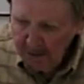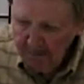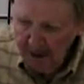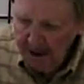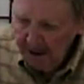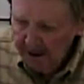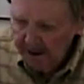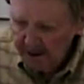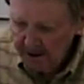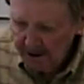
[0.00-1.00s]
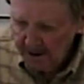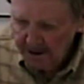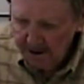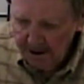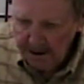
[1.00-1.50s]
mainly this is
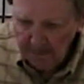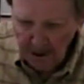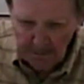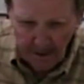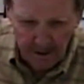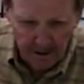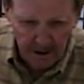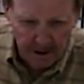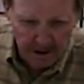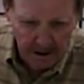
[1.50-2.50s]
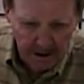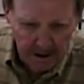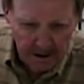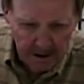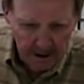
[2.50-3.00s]
just things my mother had
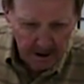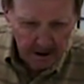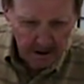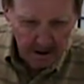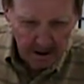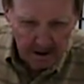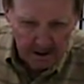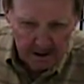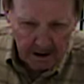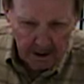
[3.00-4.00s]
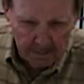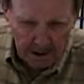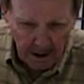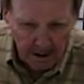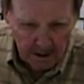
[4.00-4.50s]
clipped
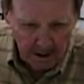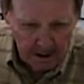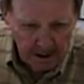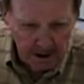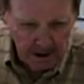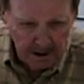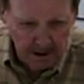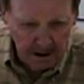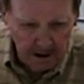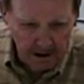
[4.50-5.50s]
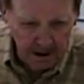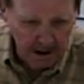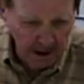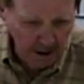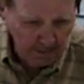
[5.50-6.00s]
out, and she did a good
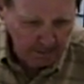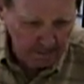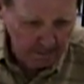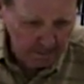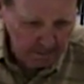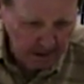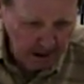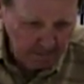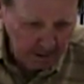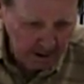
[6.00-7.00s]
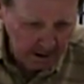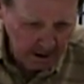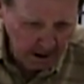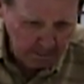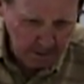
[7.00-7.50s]
job of keeping this
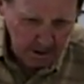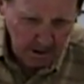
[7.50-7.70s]
up.